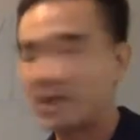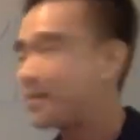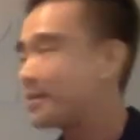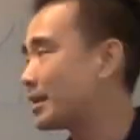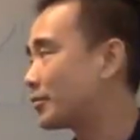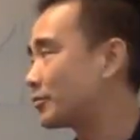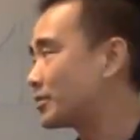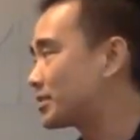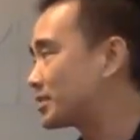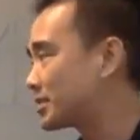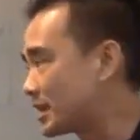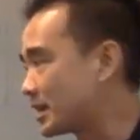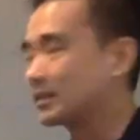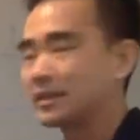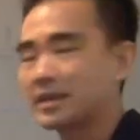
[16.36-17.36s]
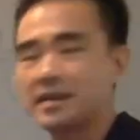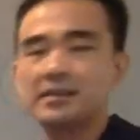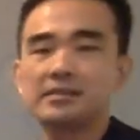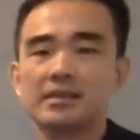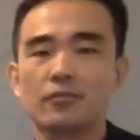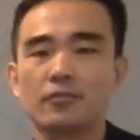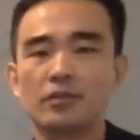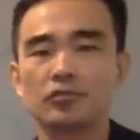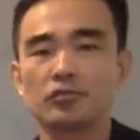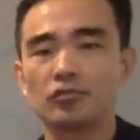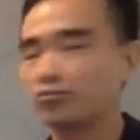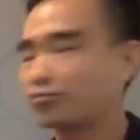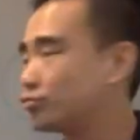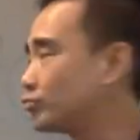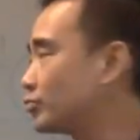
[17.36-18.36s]
Now the third case that I want to
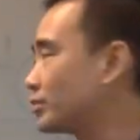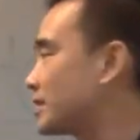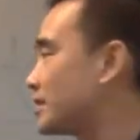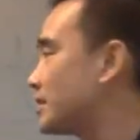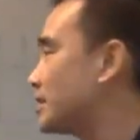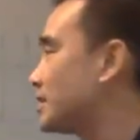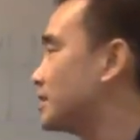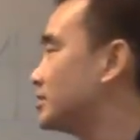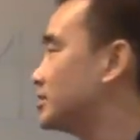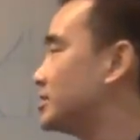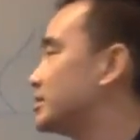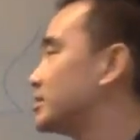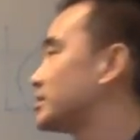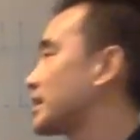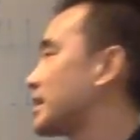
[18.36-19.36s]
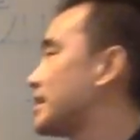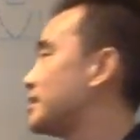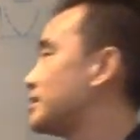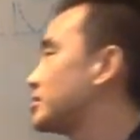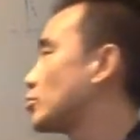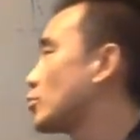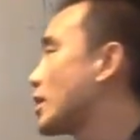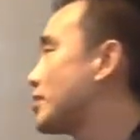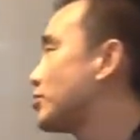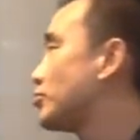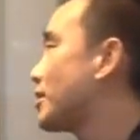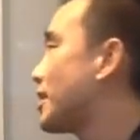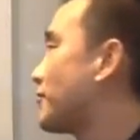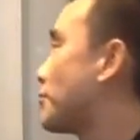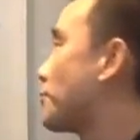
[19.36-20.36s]
go through today is this case where you
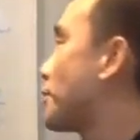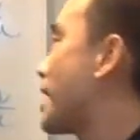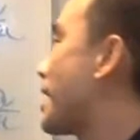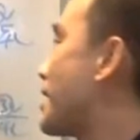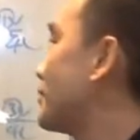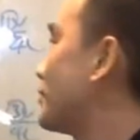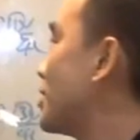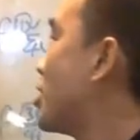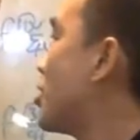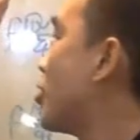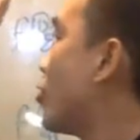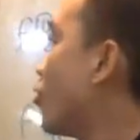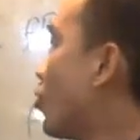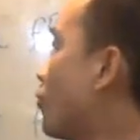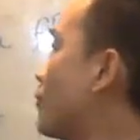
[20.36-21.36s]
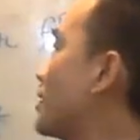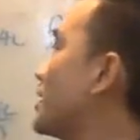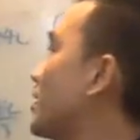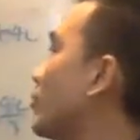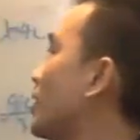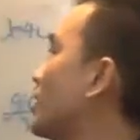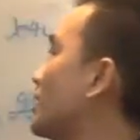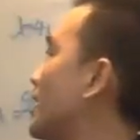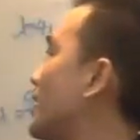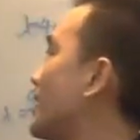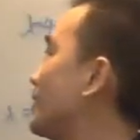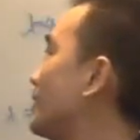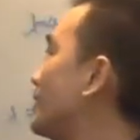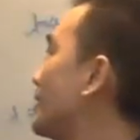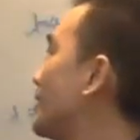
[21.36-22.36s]
have a pipe open at one
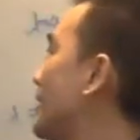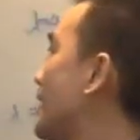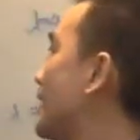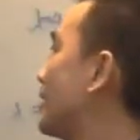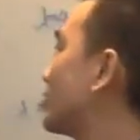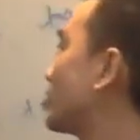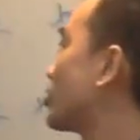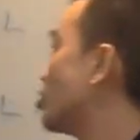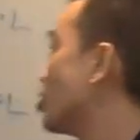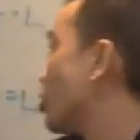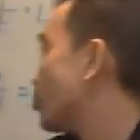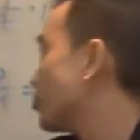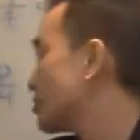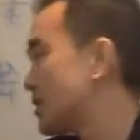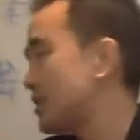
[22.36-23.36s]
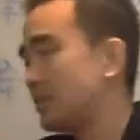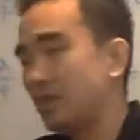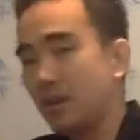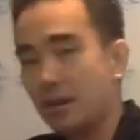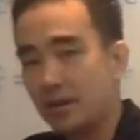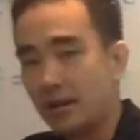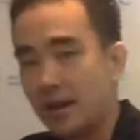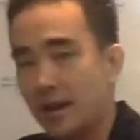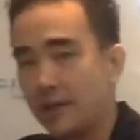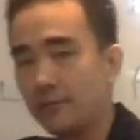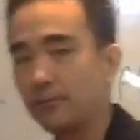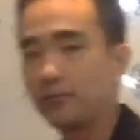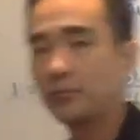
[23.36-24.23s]
end and closed at the other end.